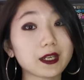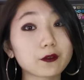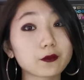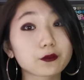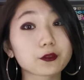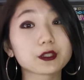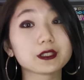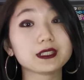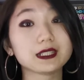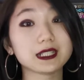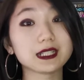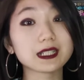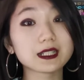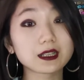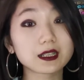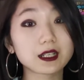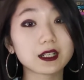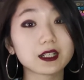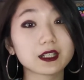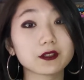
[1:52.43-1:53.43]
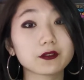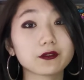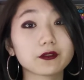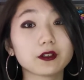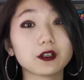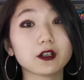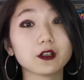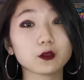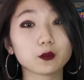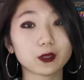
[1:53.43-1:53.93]
everyday
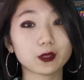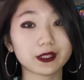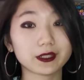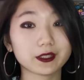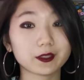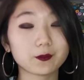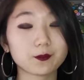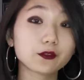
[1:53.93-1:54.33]
life already.